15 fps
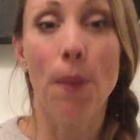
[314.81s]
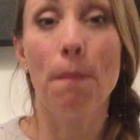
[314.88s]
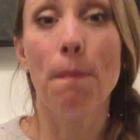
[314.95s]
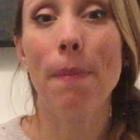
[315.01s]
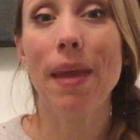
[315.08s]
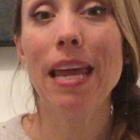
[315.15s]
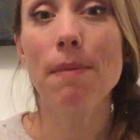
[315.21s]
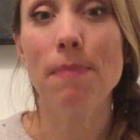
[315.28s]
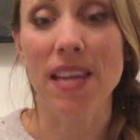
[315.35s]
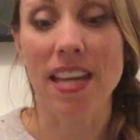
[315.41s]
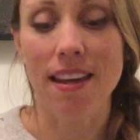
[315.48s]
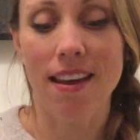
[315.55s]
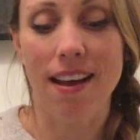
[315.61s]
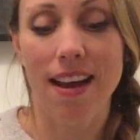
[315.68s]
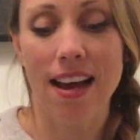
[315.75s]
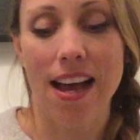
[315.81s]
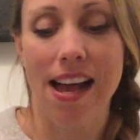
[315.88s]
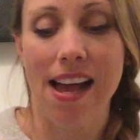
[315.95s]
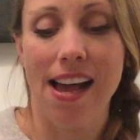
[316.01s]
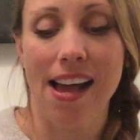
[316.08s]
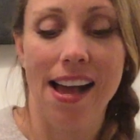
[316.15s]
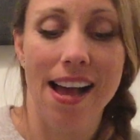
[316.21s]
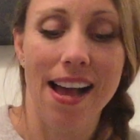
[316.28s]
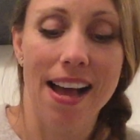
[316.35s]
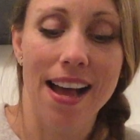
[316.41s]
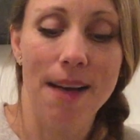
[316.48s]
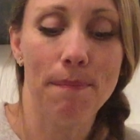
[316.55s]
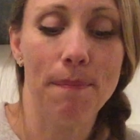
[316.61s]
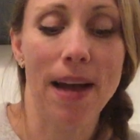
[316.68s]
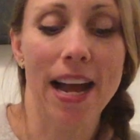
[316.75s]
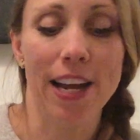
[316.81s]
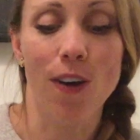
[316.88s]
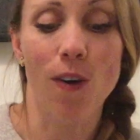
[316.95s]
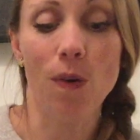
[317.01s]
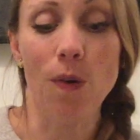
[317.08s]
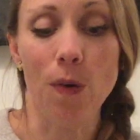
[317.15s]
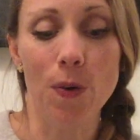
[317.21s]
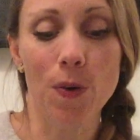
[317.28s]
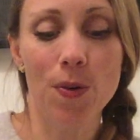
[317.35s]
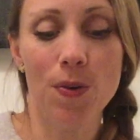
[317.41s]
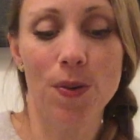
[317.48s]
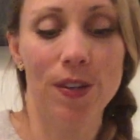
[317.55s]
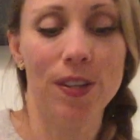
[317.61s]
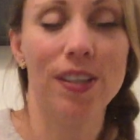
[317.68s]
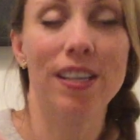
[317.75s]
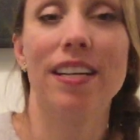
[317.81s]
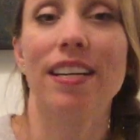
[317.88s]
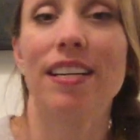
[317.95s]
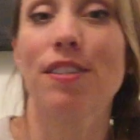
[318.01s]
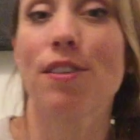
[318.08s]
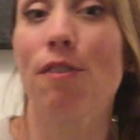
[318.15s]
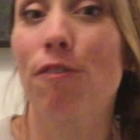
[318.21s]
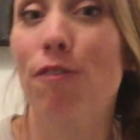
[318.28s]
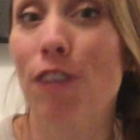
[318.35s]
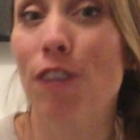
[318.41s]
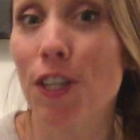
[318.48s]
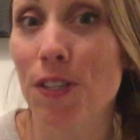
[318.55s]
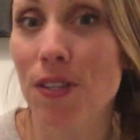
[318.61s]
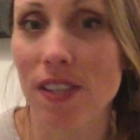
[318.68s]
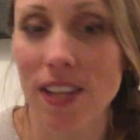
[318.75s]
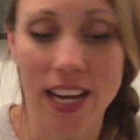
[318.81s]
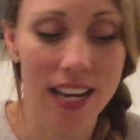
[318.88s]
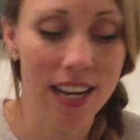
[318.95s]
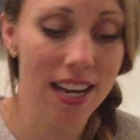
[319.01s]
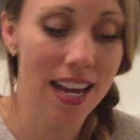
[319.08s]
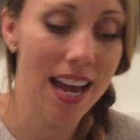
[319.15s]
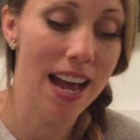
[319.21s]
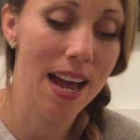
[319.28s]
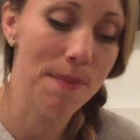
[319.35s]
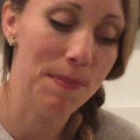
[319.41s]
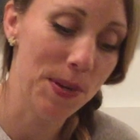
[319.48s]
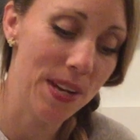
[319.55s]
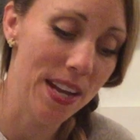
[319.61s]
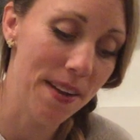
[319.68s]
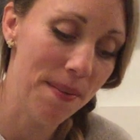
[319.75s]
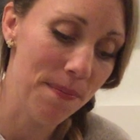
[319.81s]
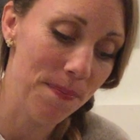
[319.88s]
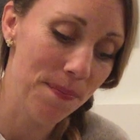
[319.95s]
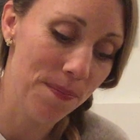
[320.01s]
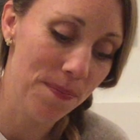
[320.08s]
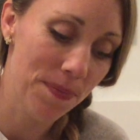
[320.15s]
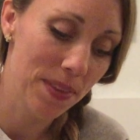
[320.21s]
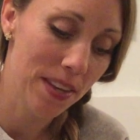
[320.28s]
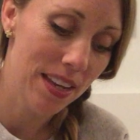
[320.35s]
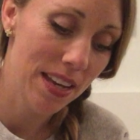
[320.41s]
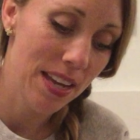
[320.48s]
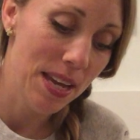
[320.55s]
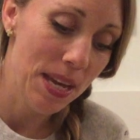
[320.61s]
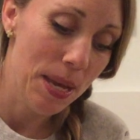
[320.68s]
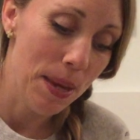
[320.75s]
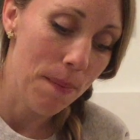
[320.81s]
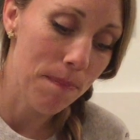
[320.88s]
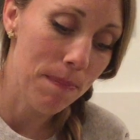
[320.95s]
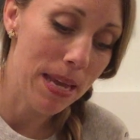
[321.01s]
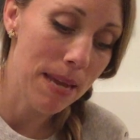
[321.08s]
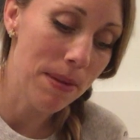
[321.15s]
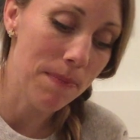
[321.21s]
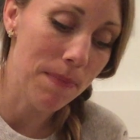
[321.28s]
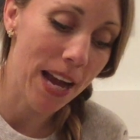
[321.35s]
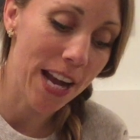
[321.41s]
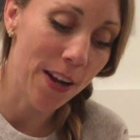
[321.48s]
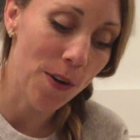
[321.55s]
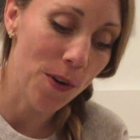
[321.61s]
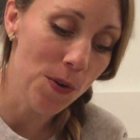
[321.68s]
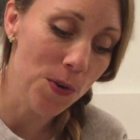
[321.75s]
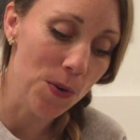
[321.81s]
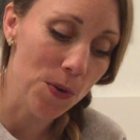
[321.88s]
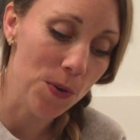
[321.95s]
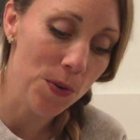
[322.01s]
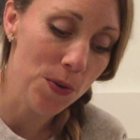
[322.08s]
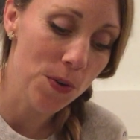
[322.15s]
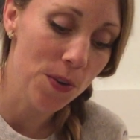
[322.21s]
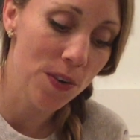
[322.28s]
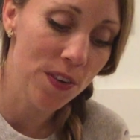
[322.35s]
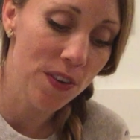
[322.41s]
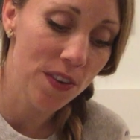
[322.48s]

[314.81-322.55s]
Maybe my whole is the first thing I put in. Maybe my whole